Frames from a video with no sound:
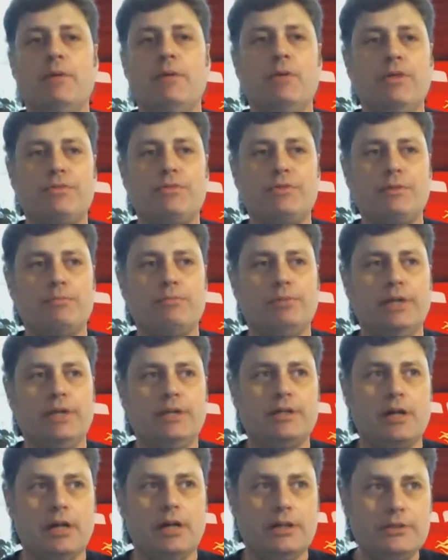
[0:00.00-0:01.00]
I went through and
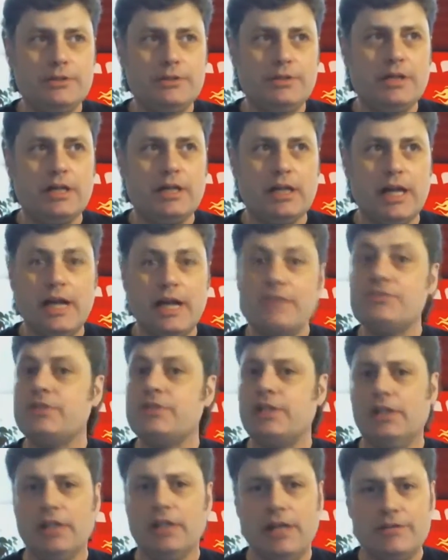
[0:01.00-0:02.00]
played Call of Duty
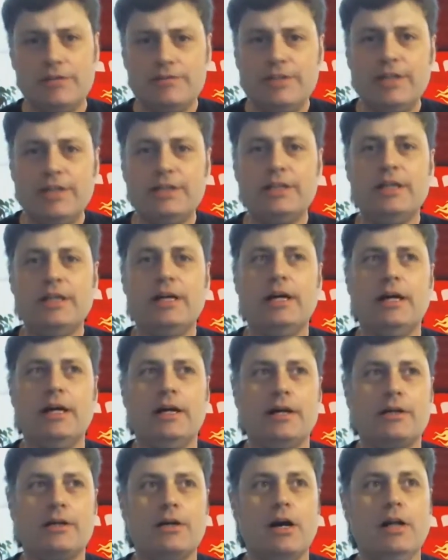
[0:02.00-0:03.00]
Classic, loved it.
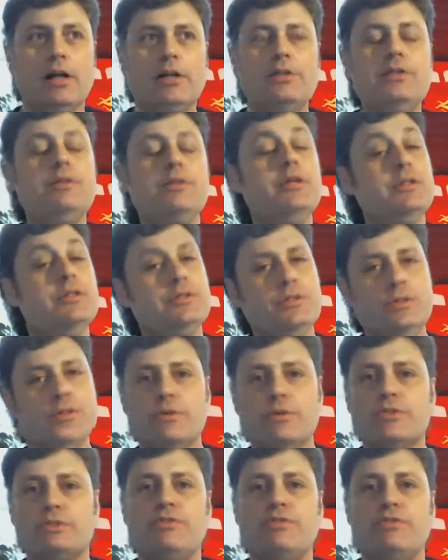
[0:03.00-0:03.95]
Uh, Call of Duty 2 is